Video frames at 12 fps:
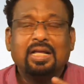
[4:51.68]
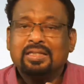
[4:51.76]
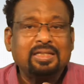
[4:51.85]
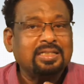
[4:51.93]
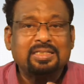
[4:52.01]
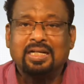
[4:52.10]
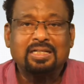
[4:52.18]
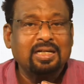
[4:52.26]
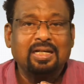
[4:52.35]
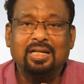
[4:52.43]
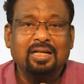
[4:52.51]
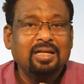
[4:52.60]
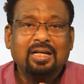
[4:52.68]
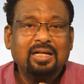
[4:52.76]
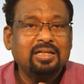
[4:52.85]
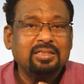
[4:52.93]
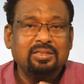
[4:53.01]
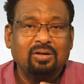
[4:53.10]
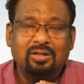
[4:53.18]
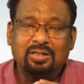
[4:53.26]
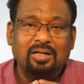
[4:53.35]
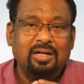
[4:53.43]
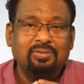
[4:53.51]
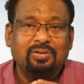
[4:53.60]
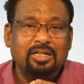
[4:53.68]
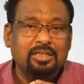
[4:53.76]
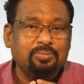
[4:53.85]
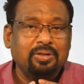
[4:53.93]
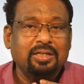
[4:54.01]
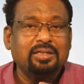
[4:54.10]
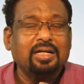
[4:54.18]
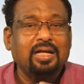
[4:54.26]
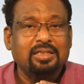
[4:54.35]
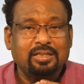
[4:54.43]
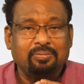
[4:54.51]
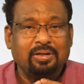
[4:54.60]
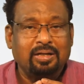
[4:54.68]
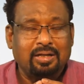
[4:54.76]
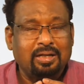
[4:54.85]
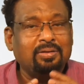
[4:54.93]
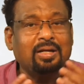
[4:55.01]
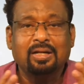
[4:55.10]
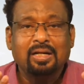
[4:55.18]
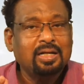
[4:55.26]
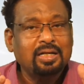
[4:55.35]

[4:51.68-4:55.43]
Then certainly it is not an advertisement in the healthy manner.